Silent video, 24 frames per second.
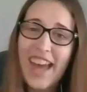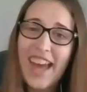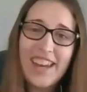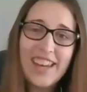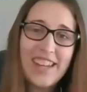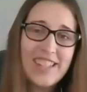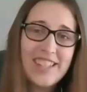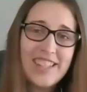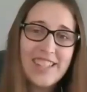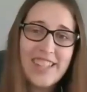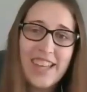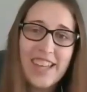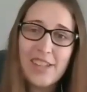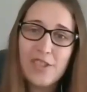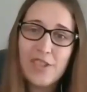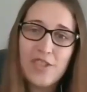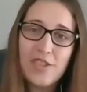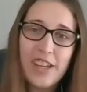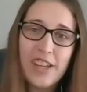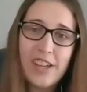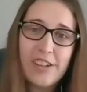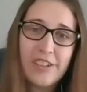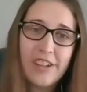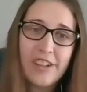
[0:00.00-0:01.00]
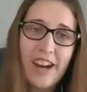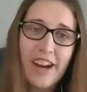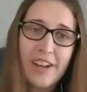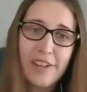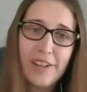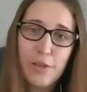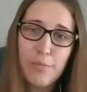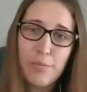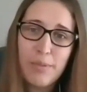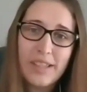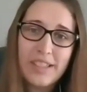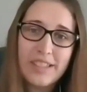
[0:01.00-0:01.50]
any Sandra Day
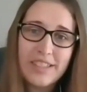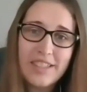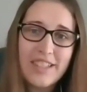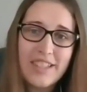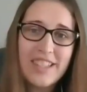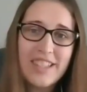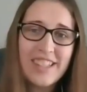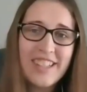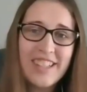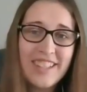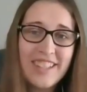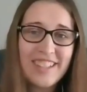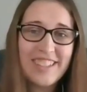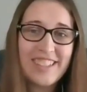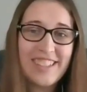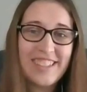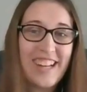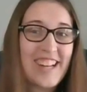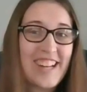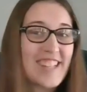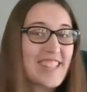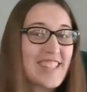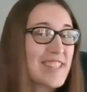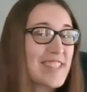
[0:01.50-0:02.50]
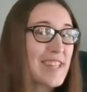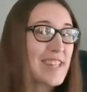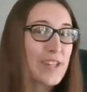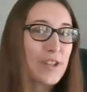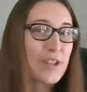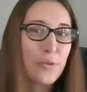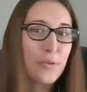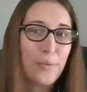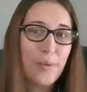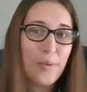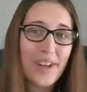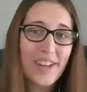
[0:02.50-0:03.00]
O'Connor pins, not a
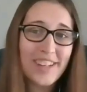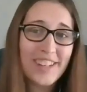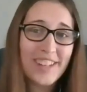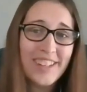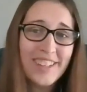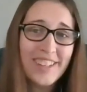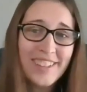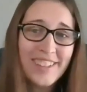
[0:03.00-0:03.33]
single one.